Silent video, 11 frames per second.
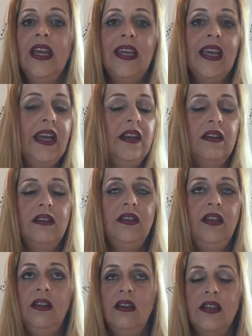Again,
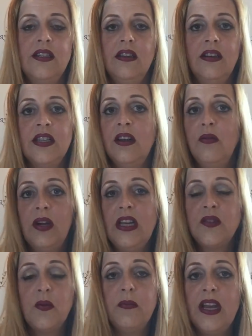I don't know what it
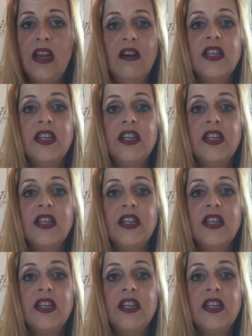is with me.